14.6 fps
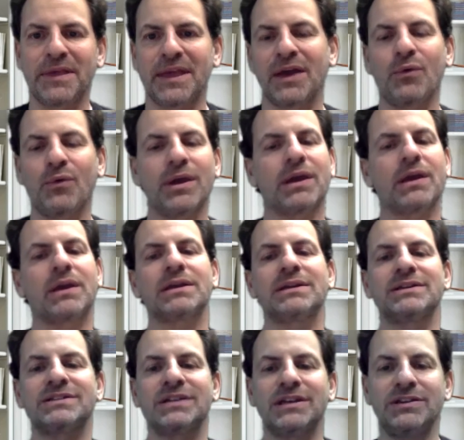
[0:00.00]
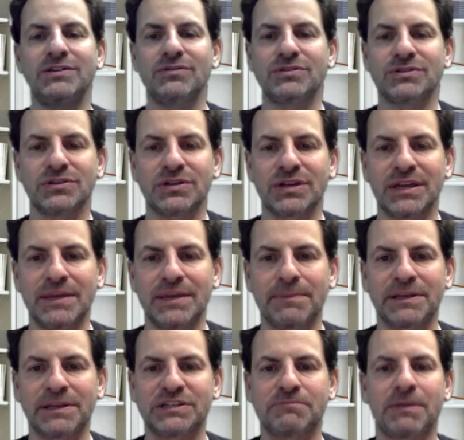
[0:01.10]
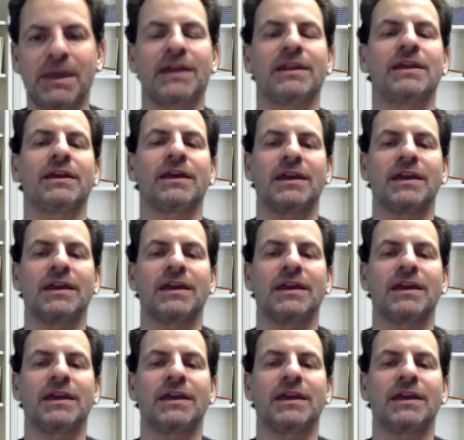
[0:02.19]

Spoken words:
and we can continue to keep expanding